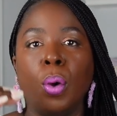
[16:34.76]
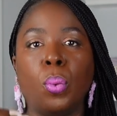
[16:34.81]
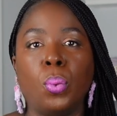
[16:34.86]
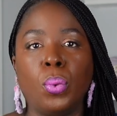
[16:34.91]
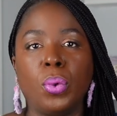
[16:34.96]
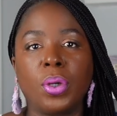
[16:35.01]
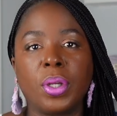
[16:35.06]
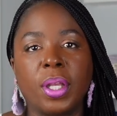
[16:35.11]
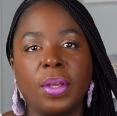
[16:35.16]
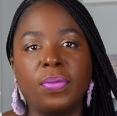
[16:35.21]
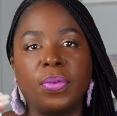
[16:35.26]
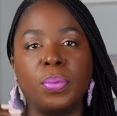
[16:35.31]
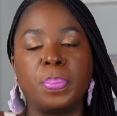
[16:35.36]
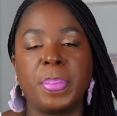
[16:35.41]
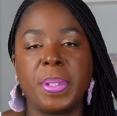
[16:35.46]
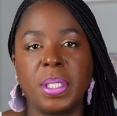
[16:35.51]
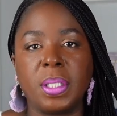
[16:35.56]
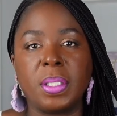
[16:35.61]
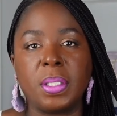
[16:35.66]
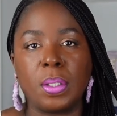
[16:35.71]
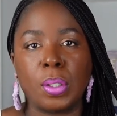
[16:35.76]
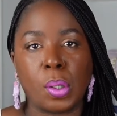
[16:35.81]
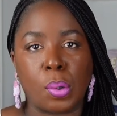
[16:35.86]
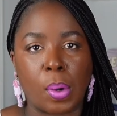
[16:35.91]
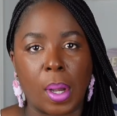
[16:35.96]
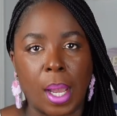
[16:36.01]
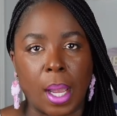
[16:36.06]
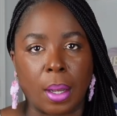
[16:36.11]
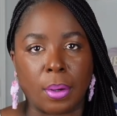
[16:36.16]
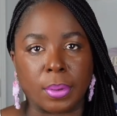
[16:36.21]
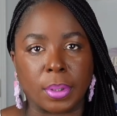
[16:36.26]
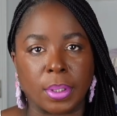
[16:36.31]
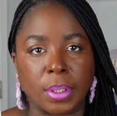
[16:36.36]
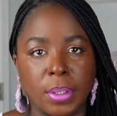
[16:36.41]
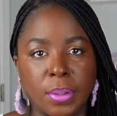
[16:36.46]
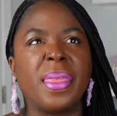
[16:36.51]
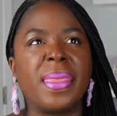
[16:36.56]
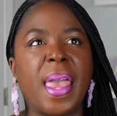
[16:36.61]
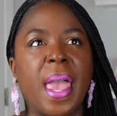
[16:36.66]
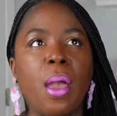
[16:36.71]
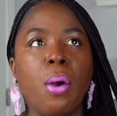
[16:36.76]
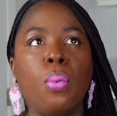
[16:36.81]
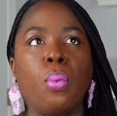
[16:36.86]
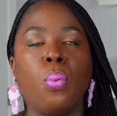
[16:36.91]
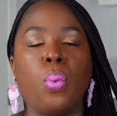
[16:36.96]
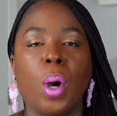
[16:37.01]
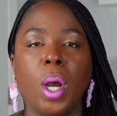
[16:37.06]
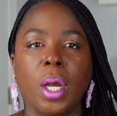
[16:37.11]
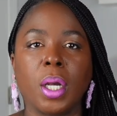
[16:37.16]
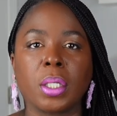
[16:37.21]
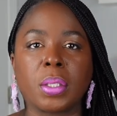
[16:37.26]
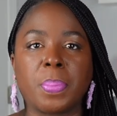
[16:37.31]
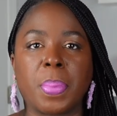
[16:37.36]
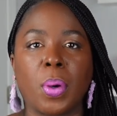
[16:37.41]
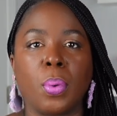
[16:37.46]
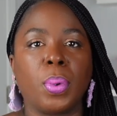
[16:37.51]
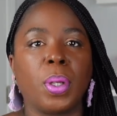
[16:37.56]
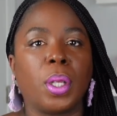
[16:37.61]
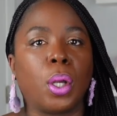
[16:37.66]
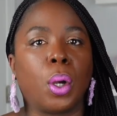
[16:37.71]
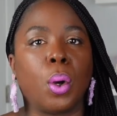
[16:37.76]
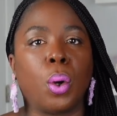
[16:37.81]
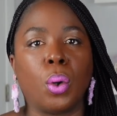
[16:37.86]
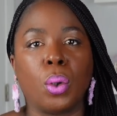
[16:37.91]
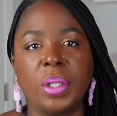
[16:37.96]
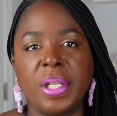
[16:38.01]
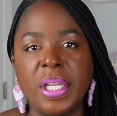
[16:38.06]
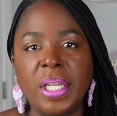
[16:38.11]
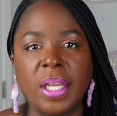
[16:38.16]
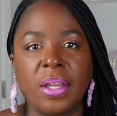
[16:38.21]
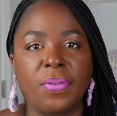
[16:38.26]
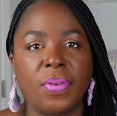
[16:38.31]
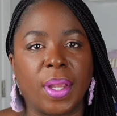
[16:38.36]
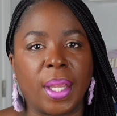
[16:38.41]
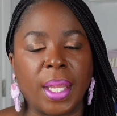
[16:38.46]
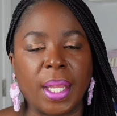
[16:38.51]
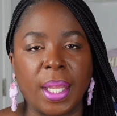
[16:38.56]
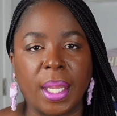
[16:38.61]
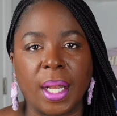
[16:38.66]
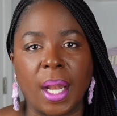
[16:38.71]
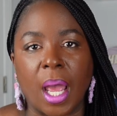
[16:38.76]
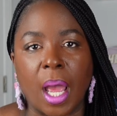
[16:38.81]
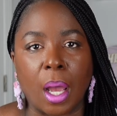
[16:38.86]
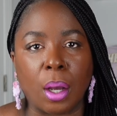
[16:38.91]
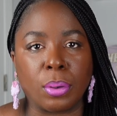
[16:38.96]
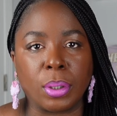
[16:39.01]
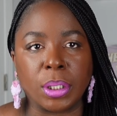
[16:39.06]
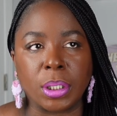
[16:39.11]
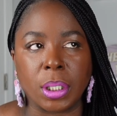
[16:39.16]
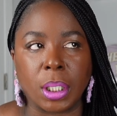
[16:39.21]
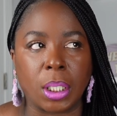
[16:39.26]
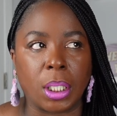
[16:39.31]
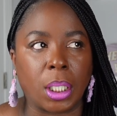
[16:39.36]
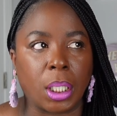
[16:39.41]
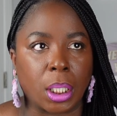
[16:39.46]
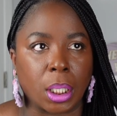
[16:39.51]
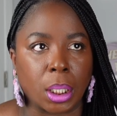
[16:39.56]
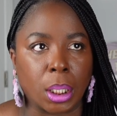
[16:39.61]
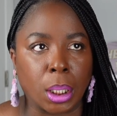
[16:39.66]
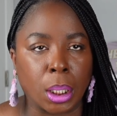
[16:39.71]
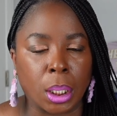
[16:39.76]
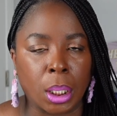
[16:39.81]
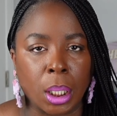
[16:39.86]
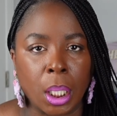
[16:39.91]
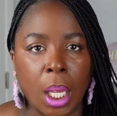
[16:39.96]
we'll give you PTO hours. That worked, but we could only give 8 hours a year.